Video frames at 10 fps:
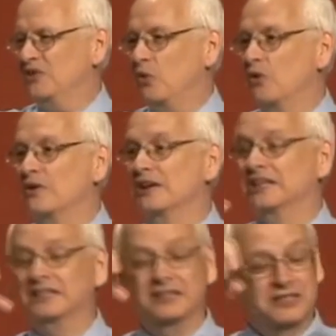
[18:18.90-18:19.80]
or
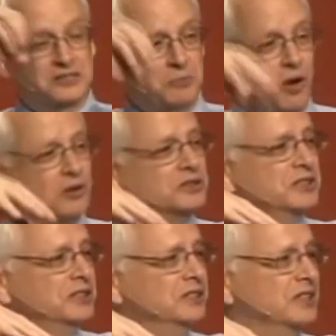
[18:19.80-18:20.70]
in smaller
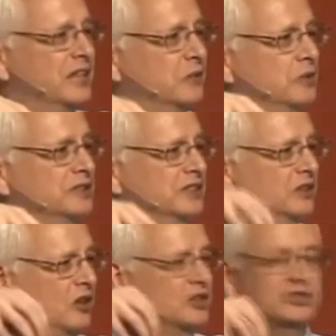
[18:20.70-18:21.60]
cities, and the ones
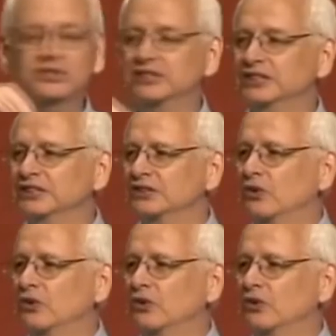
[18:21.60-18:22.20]
in larger cities,